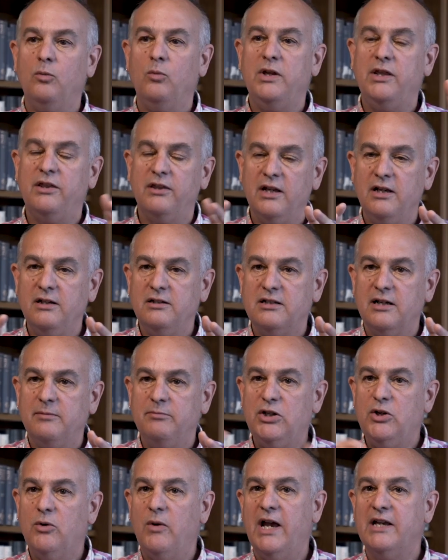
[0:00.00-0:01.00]
We think
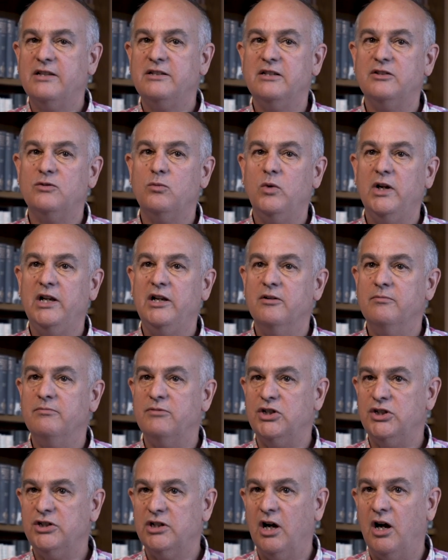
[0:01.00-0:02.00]
WS is William
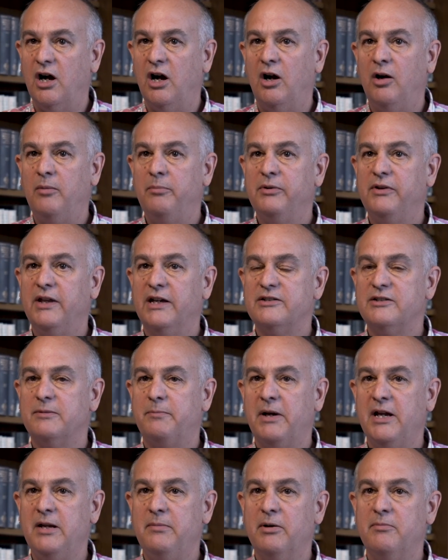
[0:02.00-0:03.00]
Sharp. That's a
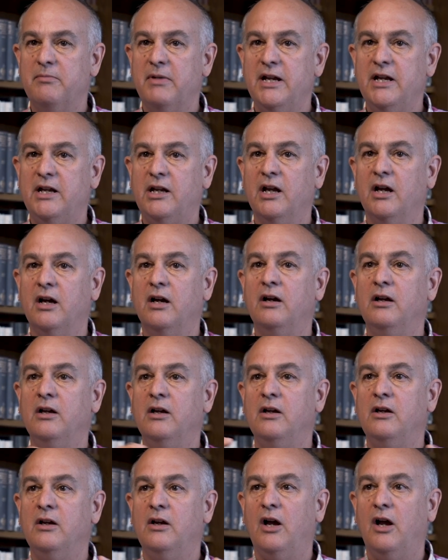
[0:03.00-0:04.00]
paper maker
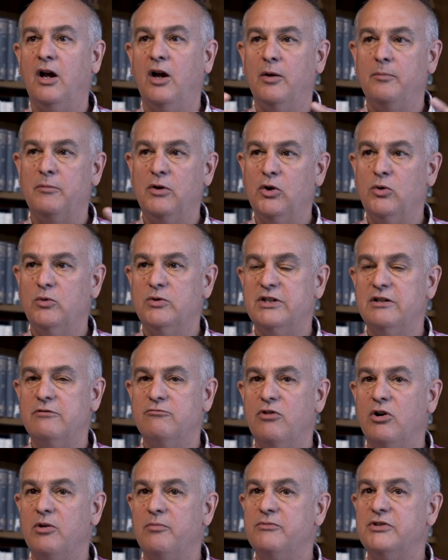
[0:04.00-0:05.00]
who was in
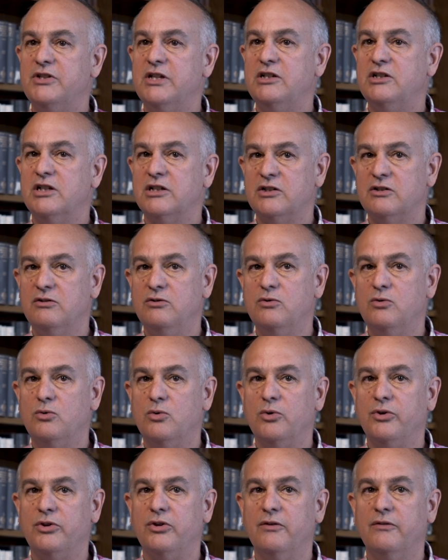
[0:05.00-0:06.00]
Romsey, just
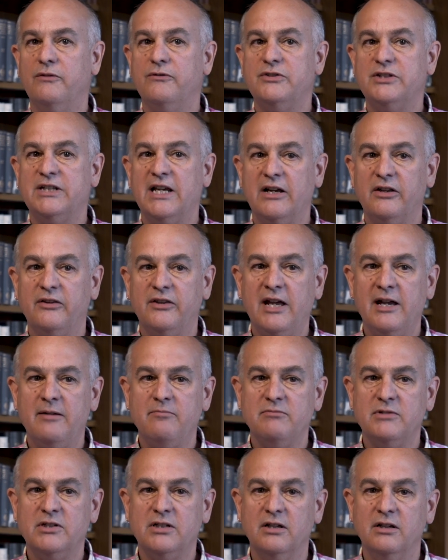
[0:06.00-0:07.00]
north of
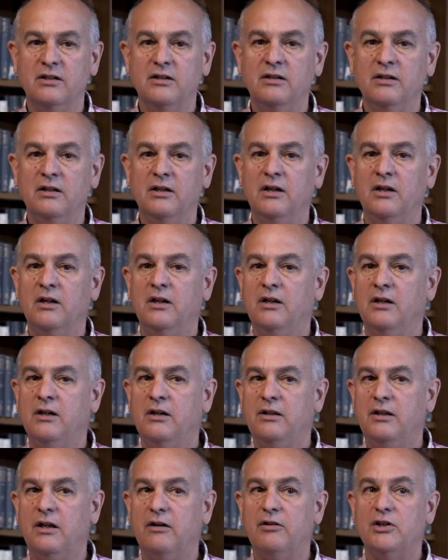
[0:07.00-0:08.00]
Southampton.
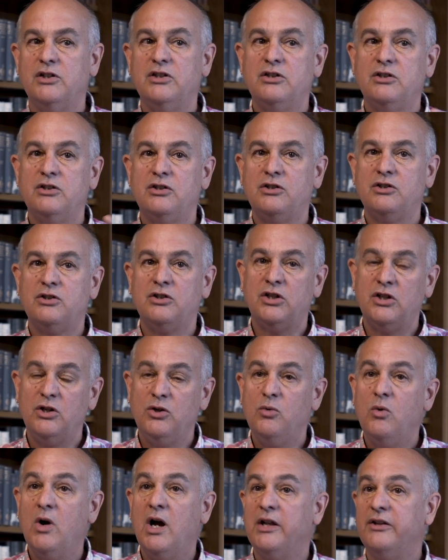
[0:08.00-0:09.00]
There are
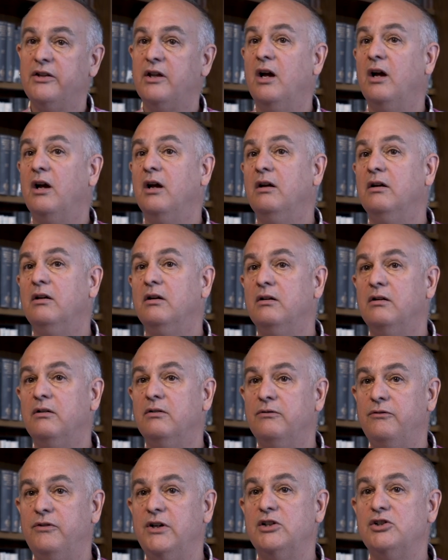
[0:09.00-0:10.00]
two other
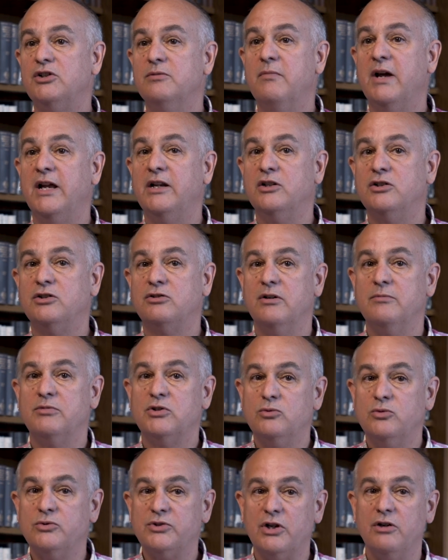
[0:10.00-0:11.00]
fiction manuscripts
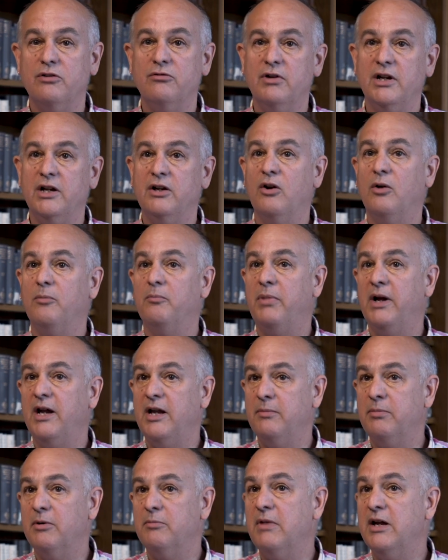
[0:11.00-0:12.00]
also written on
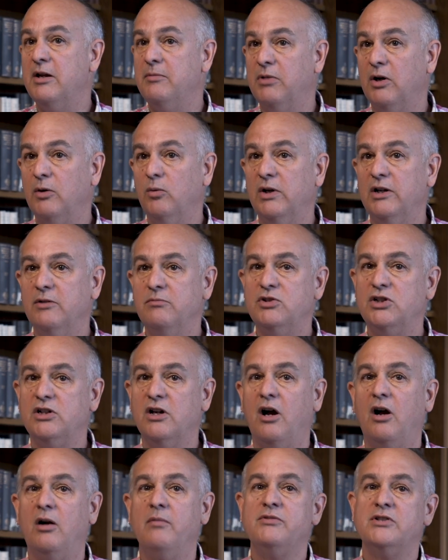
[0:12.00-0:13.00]
paper made by William
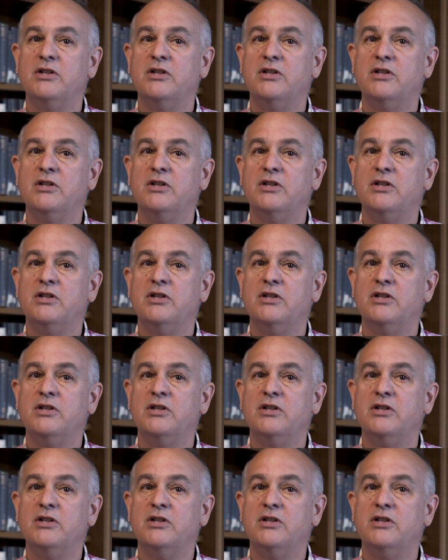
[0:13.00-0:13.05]
Sharp.